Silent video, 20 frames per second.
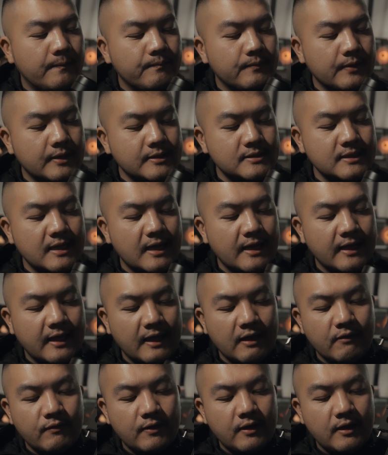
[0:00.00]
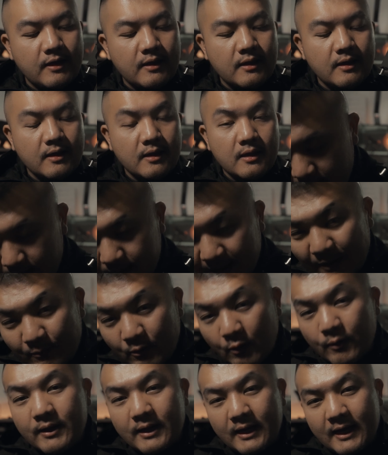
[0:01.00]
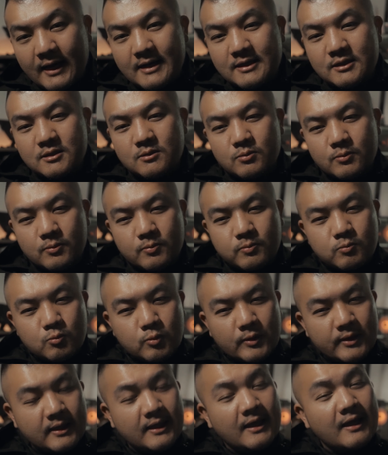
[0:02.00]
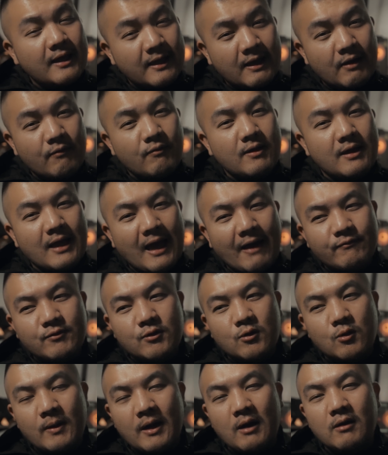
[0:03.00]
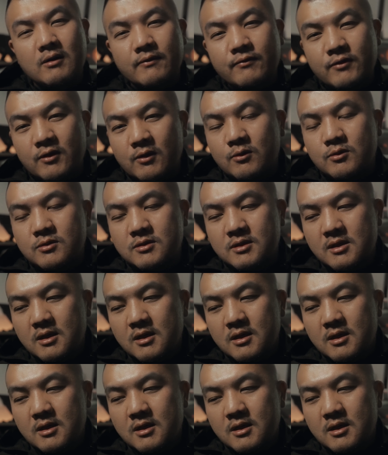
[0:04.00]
It's not heavy. That Ronin S would get heavy after a while of use,